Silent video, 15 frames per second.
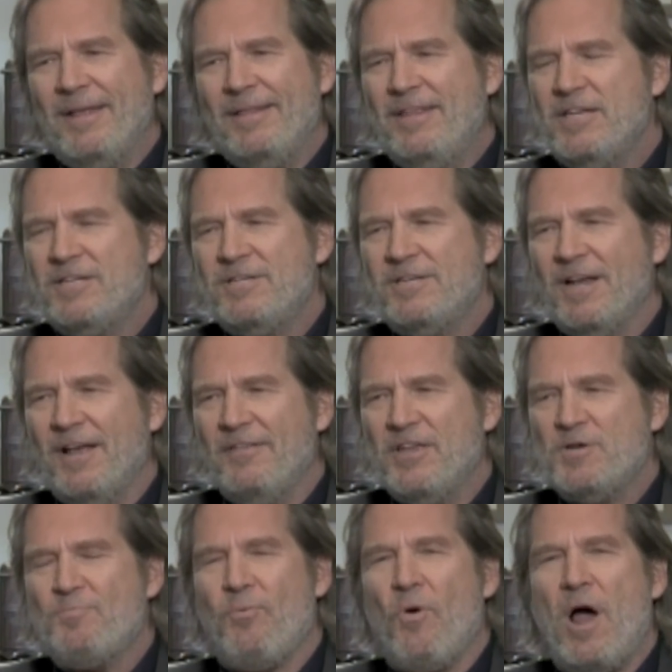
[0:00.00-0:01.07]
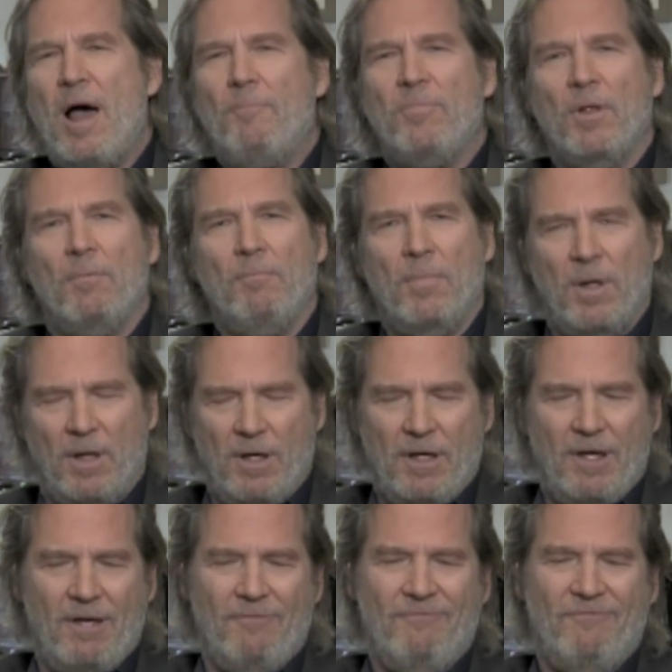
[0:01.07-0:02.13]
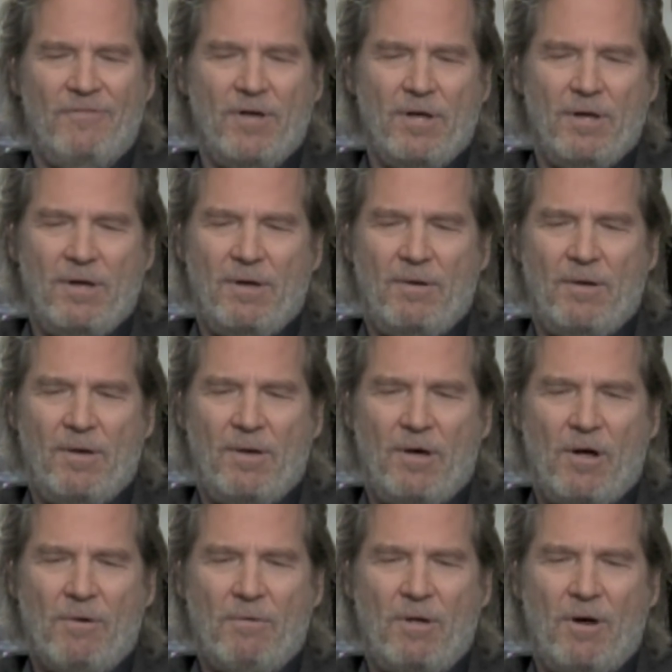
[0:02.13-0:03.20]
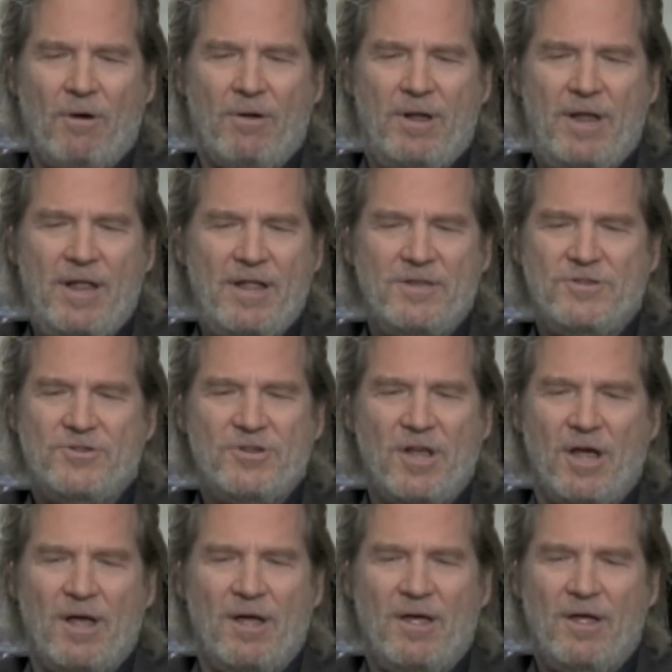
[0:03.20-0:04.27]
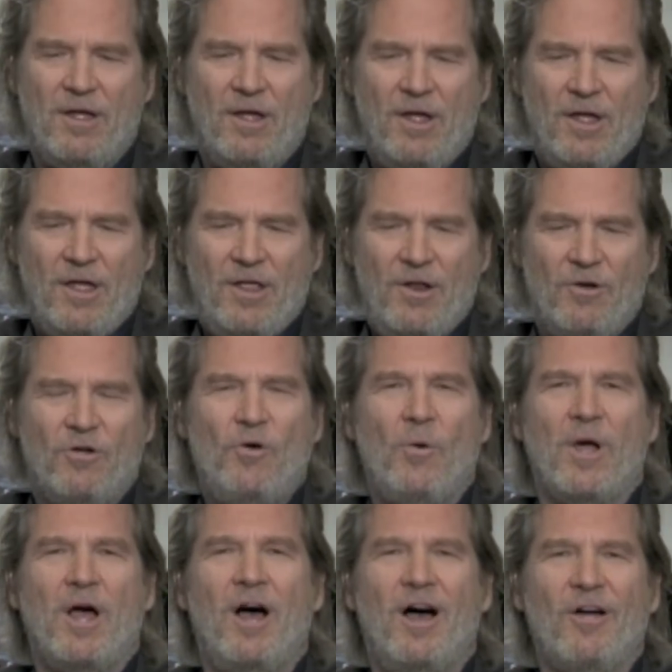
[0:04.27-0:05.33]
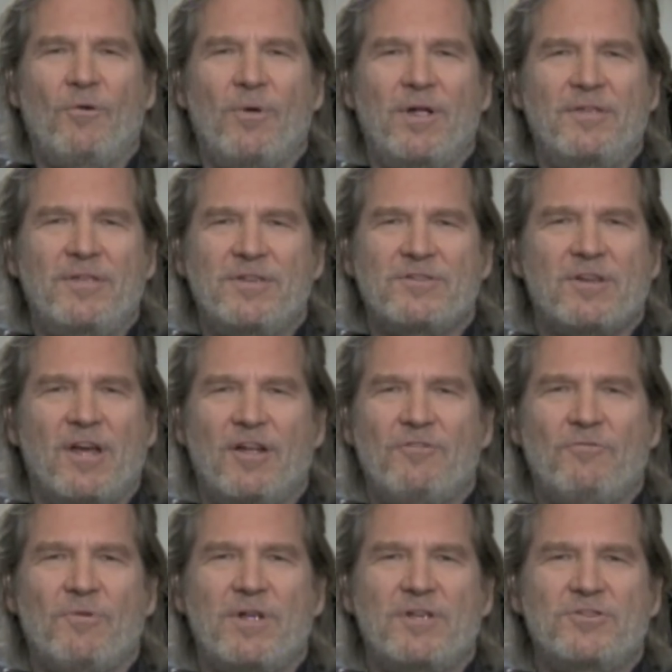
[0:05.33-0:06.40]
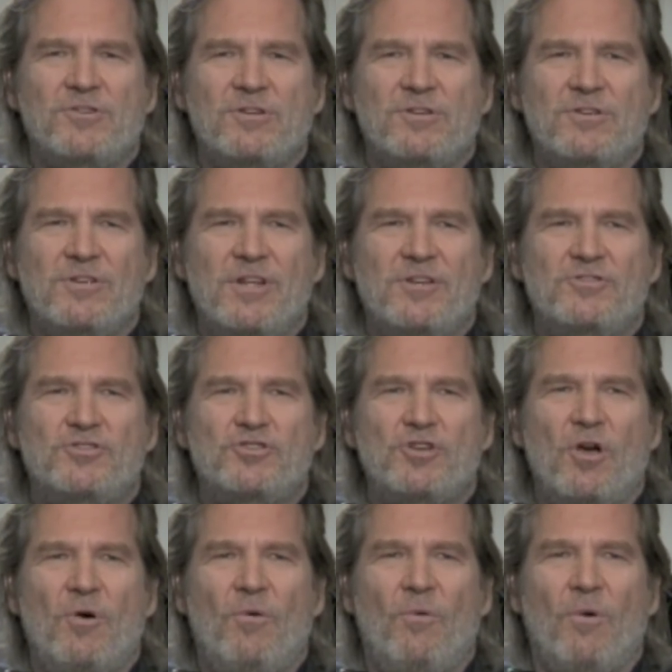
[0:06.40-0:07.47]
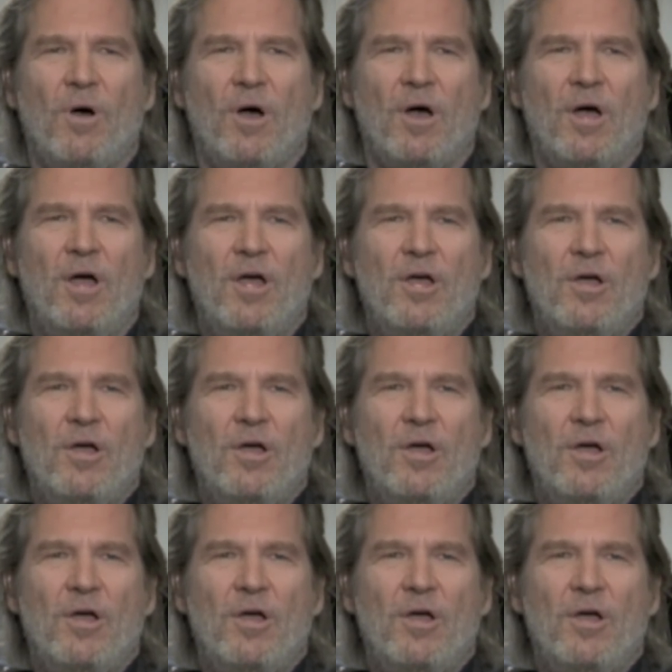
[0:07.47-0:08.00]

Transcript: This problem of our kids, going hungry in this country is so